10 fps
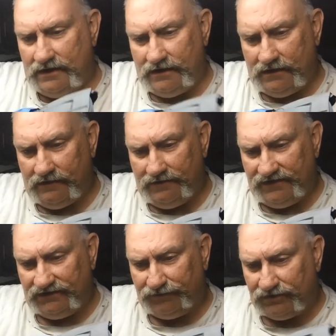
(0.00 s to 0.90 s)
Uh,
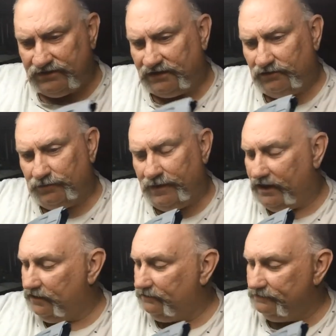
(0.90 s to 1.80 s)
this particular
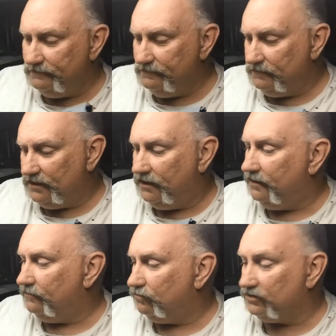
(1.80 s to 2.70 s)
paint
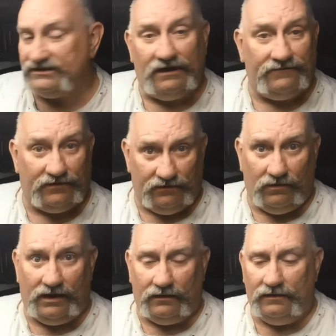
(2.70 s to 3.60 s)
uh, works out very
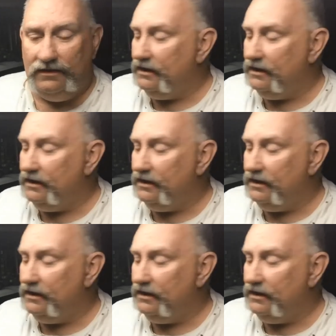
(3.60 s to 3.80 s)
well.